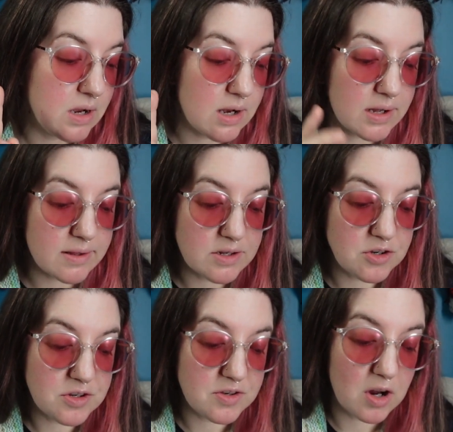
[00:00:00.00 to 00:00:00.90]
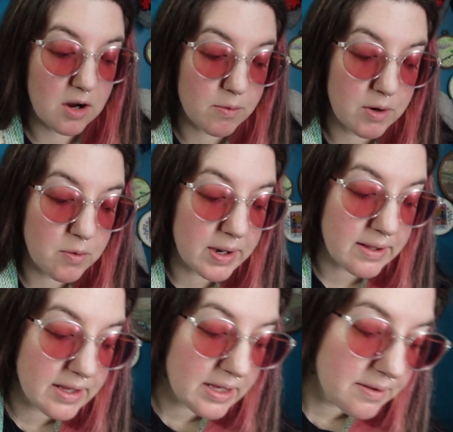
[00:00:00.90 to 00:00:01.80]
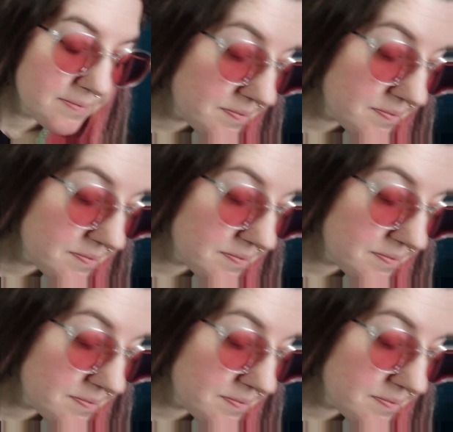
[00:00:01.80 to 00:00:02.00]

Let's just talk real quickly.